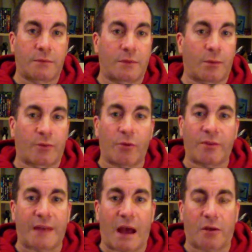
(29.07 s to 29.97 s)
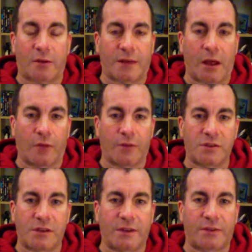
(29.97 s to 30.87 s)
there was no sound on the
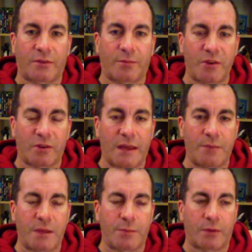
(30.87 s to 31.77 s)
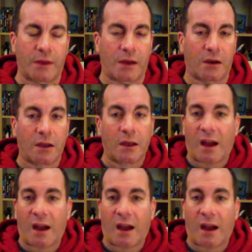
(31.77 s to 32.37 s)
television, so there was a bunch of lame people there.